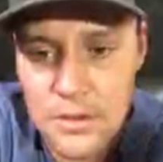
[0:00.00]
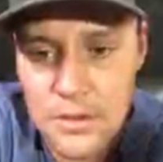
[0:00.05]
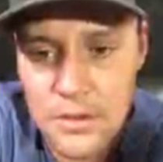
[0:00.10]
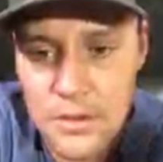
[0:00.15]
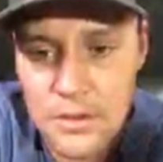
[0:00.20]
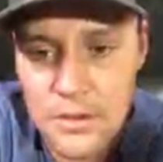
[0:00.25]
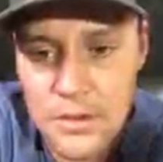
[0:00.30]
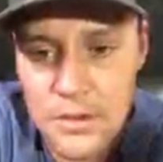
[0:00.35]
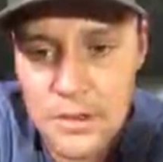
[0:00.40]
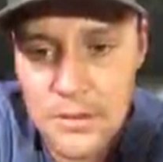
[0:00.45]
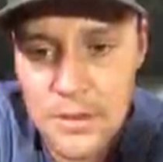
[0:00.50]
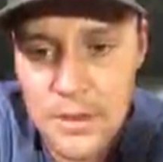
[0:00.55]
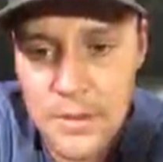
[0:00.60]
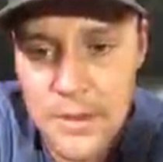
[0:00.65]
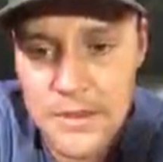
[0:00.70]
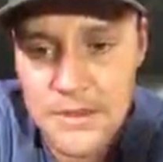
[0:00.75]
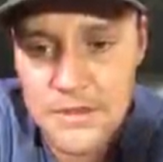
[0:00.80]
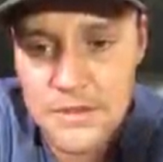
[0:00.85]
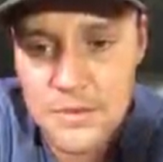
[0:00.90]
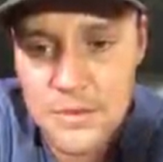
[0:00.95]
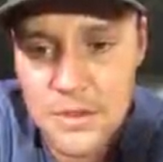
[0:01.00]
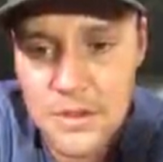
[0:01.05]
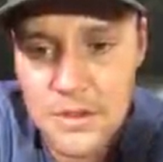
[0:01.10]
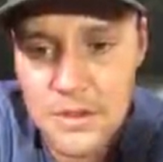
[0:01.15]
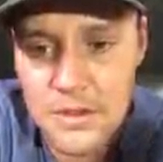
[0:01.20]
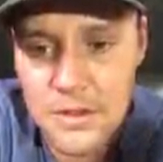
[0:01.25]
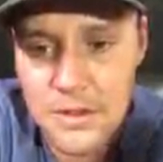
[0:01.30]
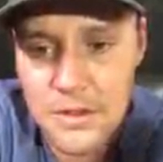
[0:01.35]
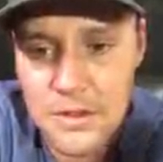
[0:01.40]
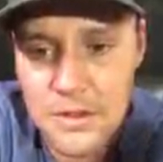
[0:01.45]
Anybody message me?
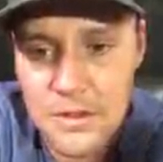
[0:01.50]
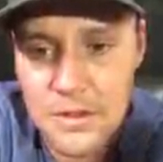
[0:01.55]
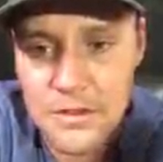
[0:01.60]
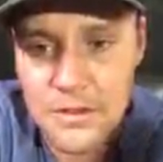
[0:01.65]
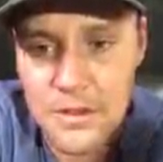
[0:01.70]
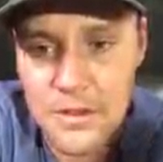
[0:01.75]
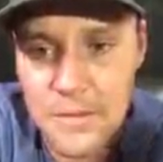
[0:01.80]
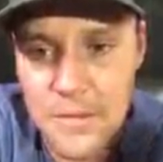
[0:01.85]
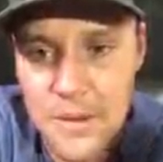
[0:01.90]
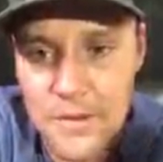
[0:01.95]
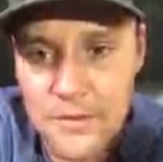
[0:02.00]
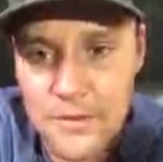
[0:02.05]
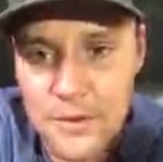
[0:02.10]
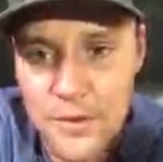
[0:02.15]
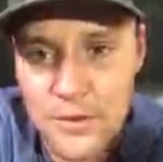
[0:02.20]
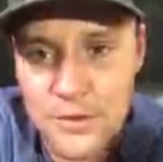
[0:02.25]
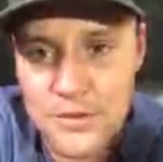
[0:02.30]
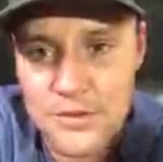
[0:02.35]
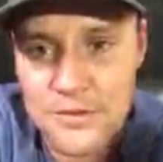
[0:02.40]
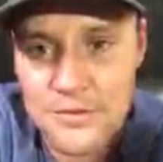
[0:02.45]
Am I frozen?